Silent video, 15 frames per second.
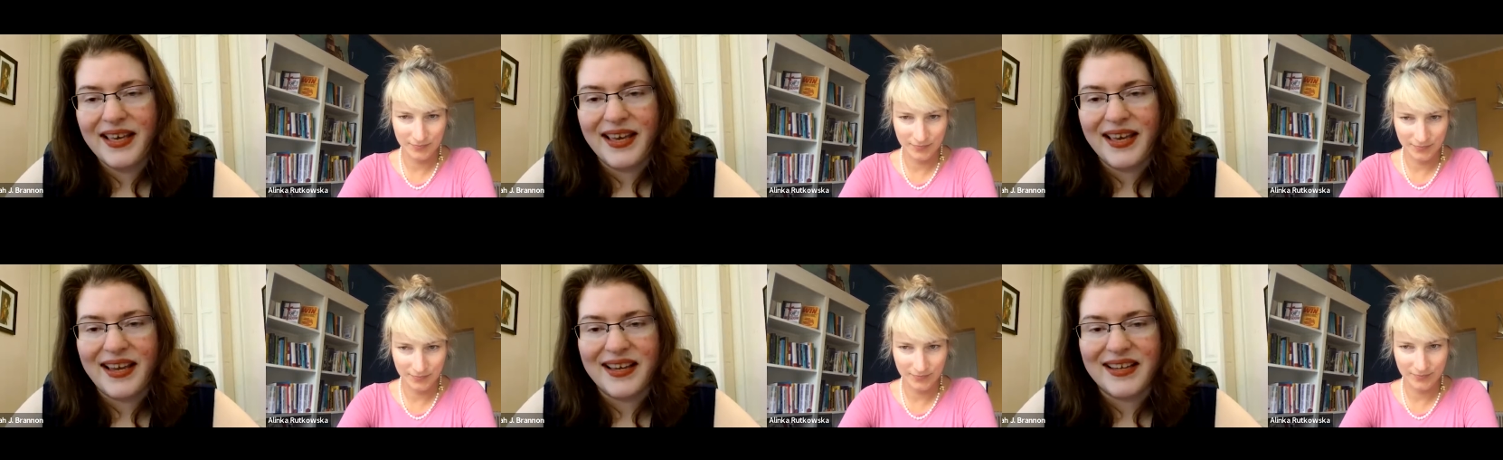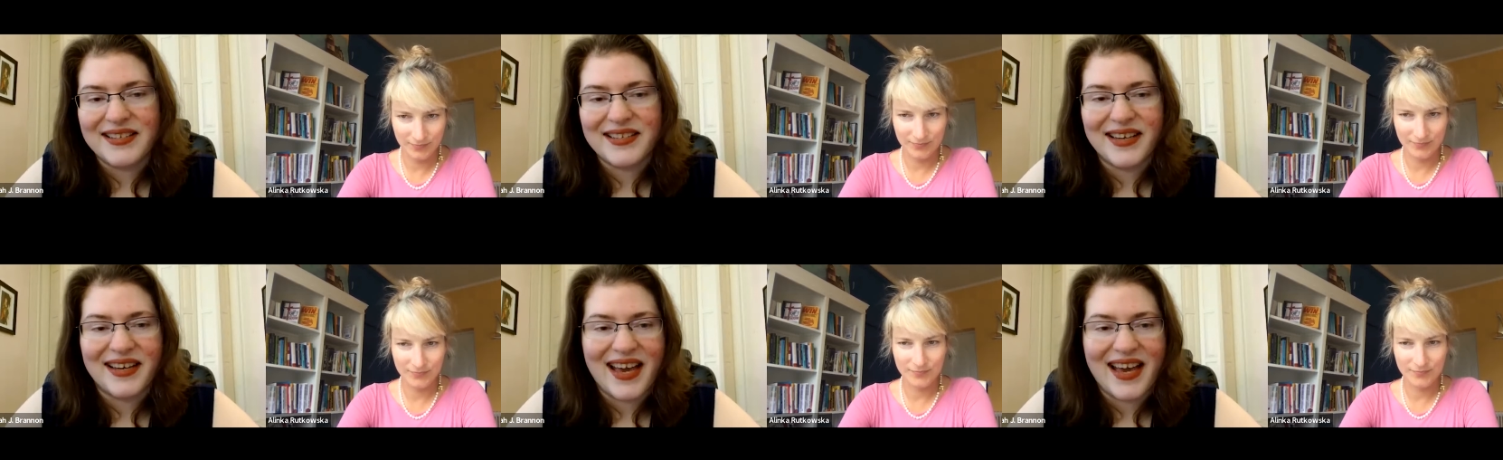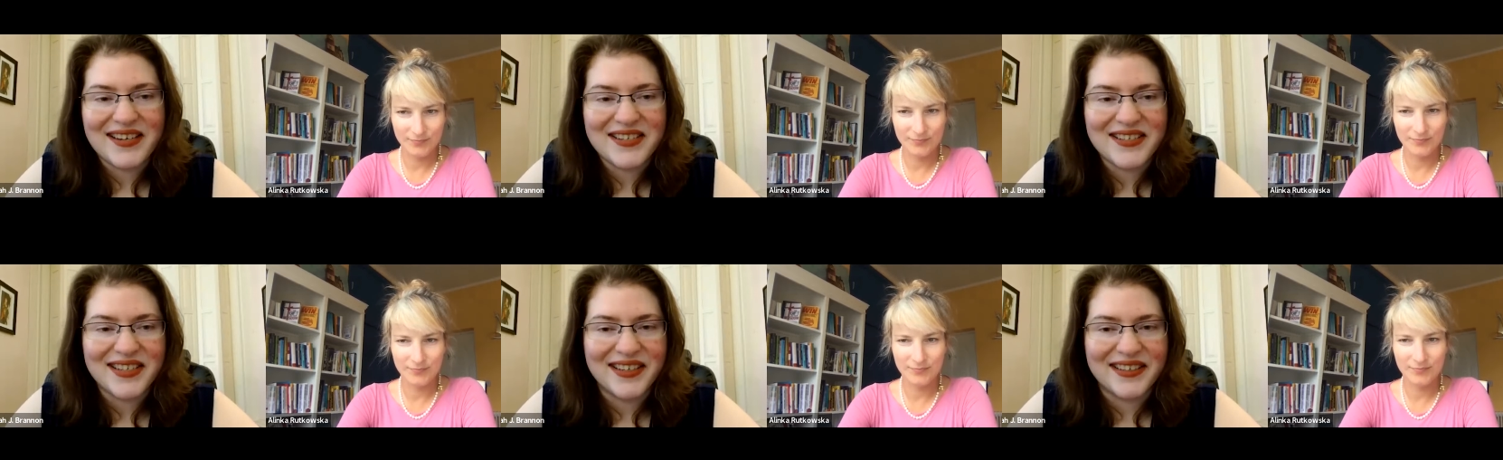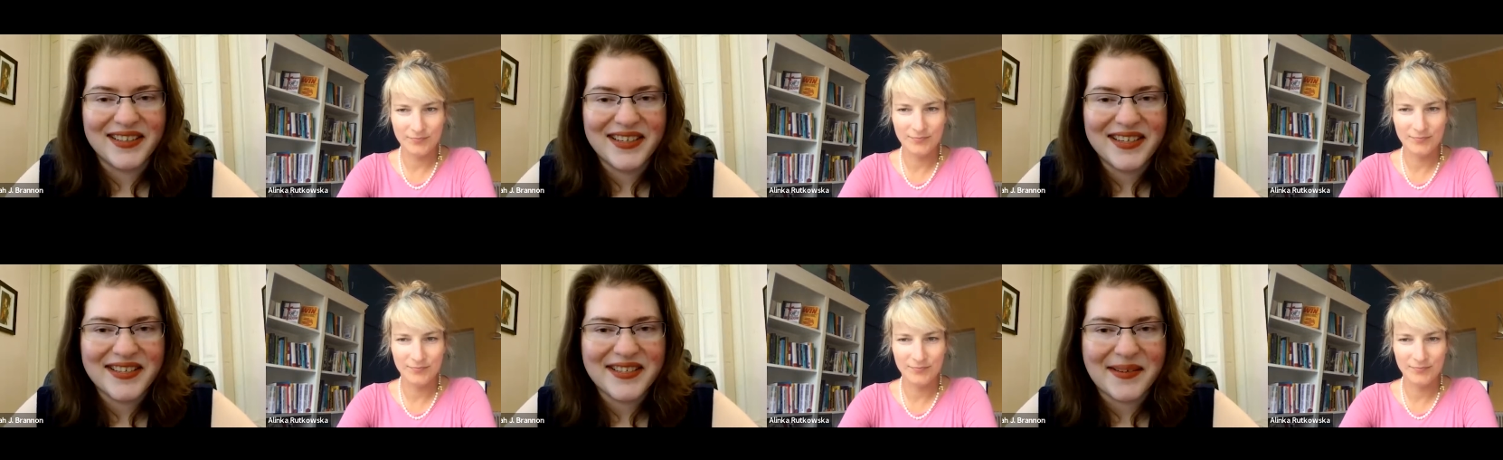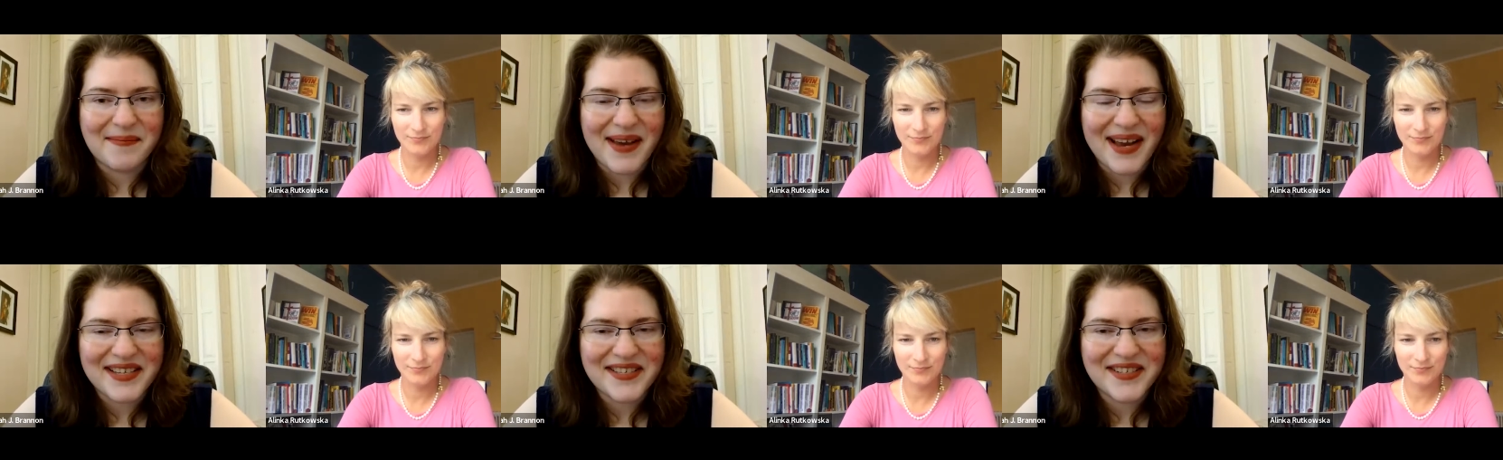Speaker 1: And uh, actually, Alinka is a
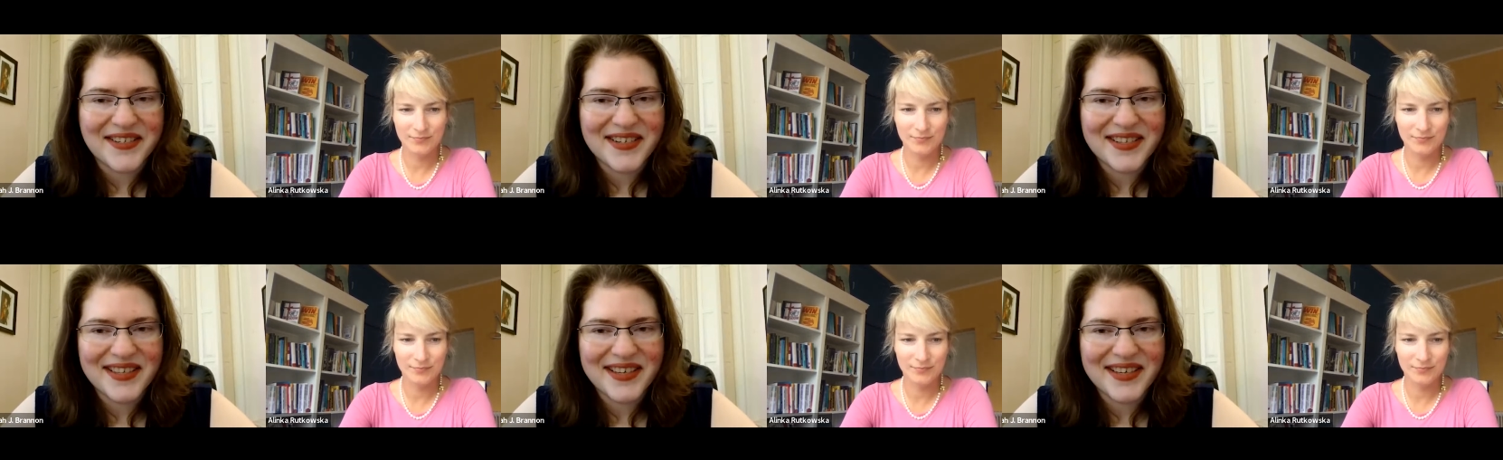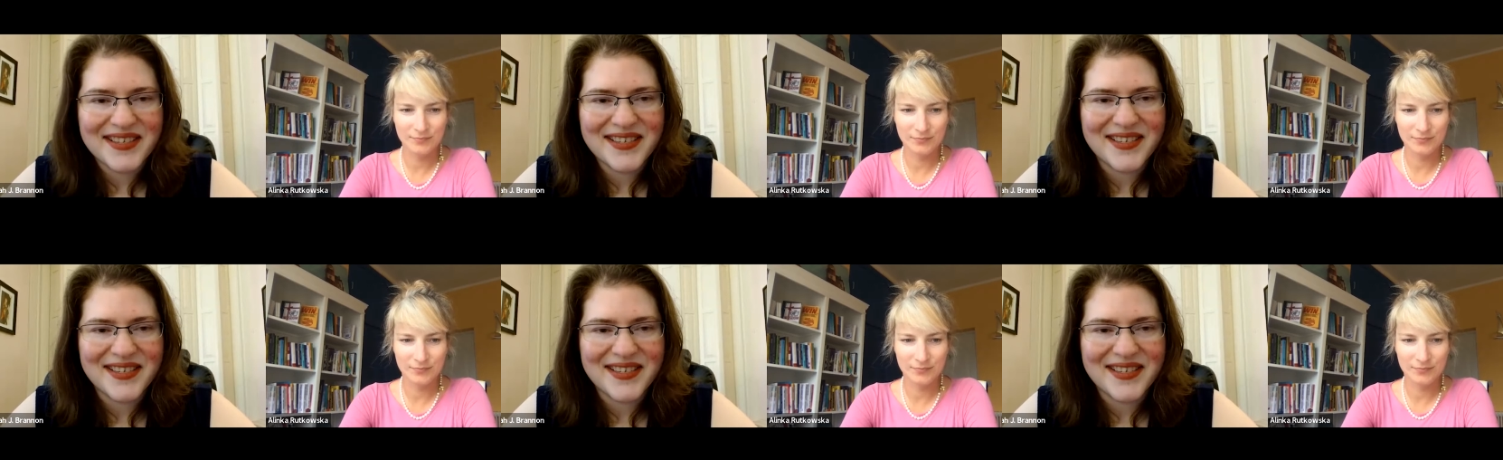master at this.